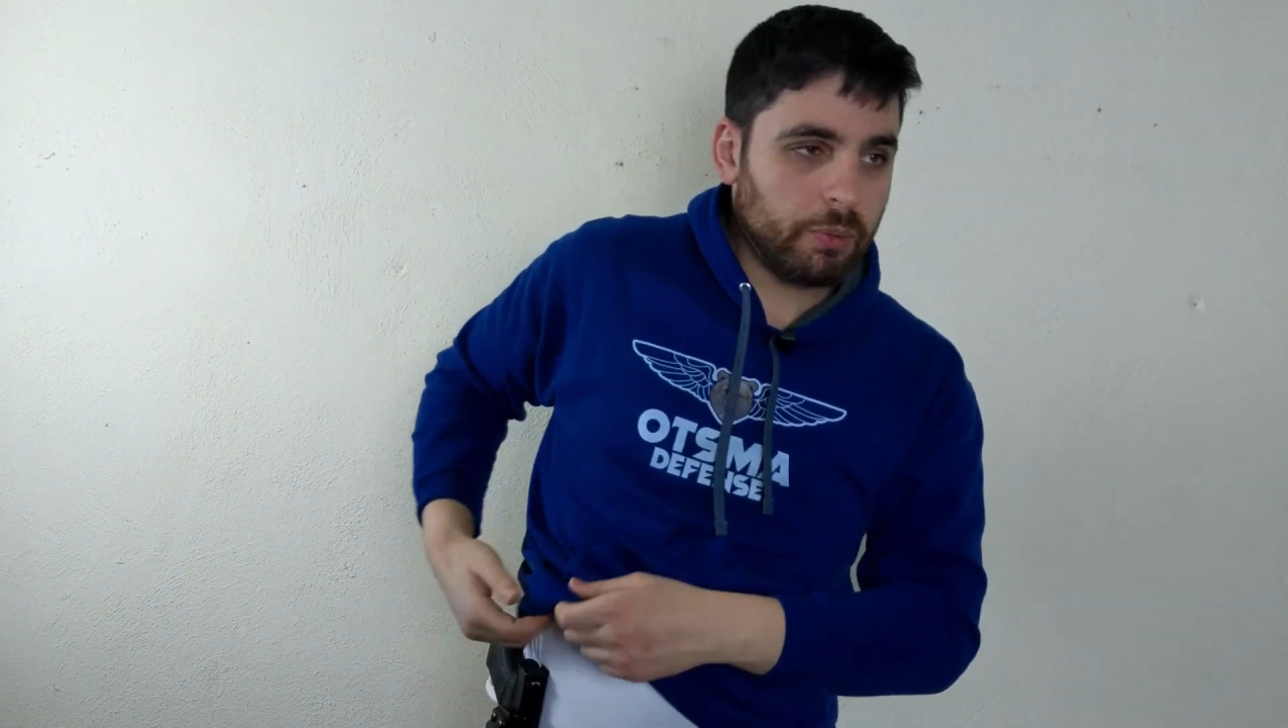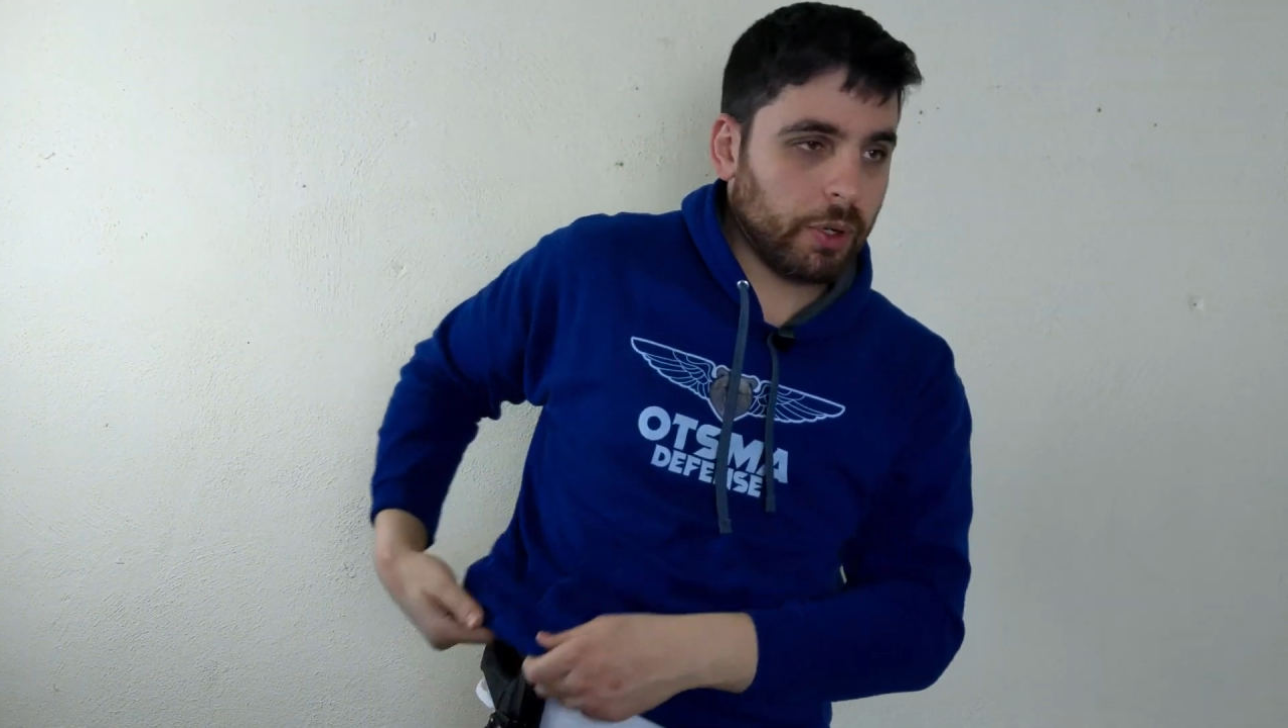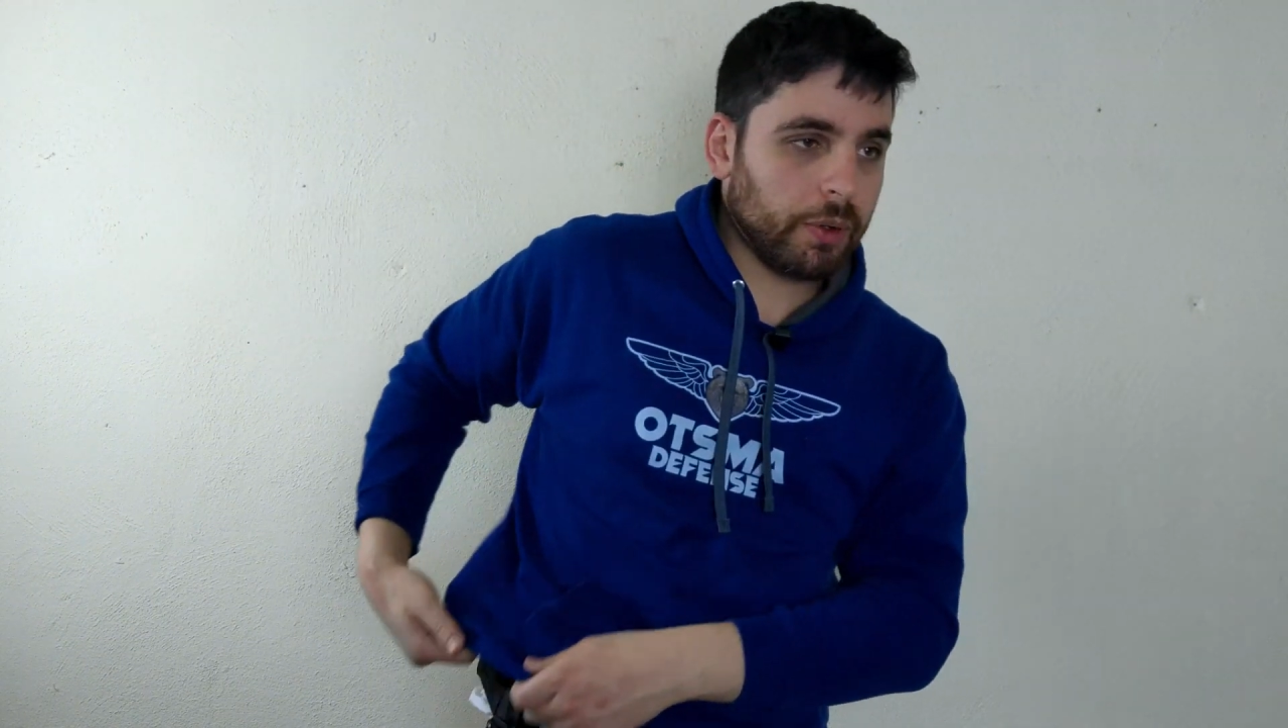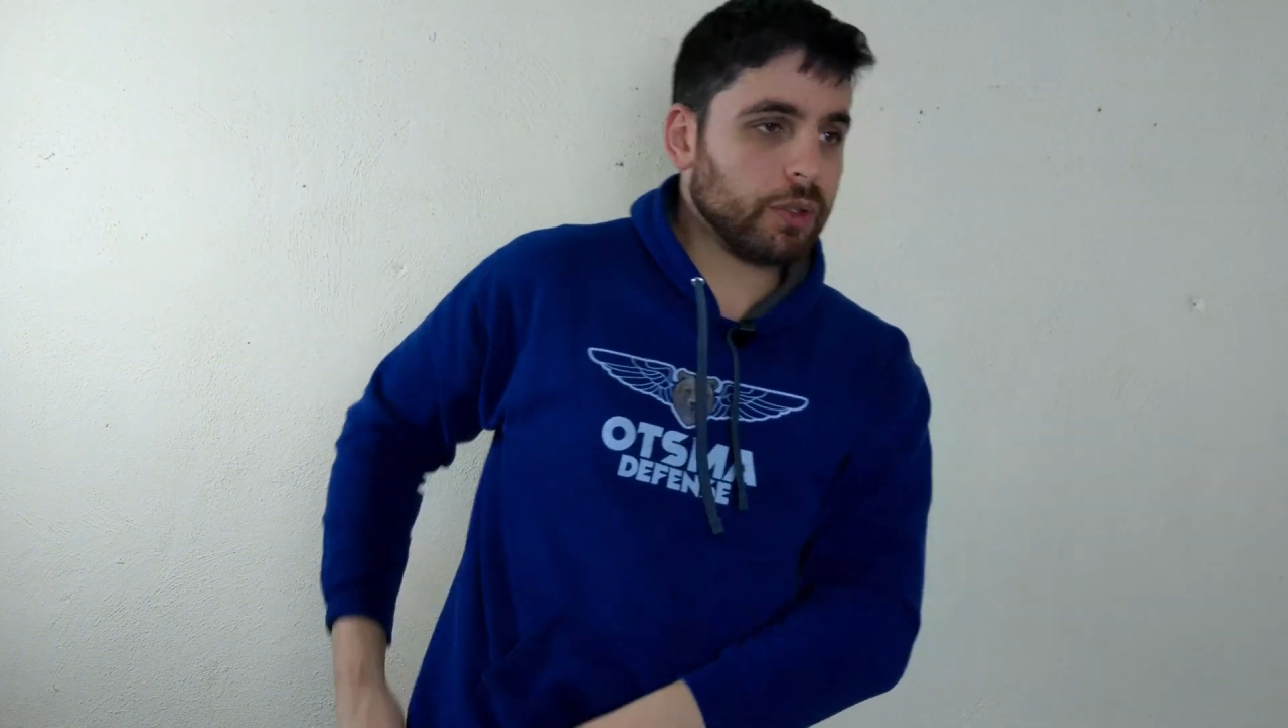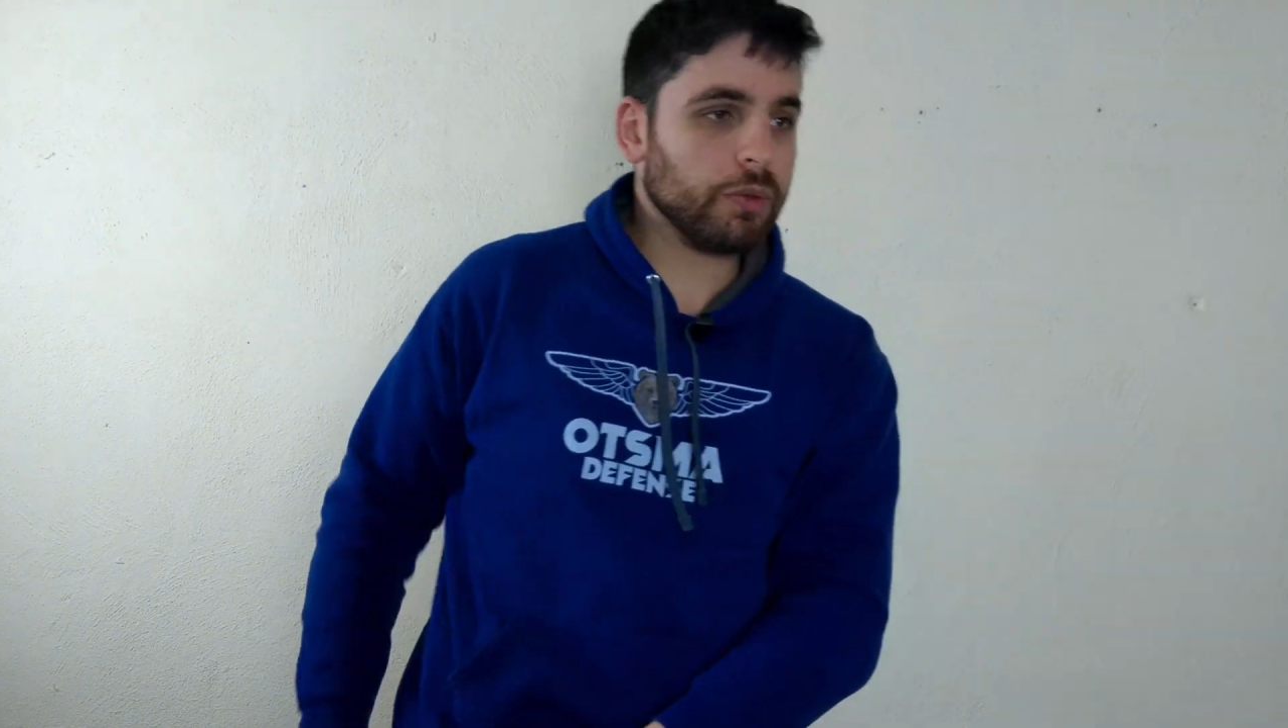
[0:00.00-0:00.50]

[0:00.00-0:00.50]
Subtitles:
Probably do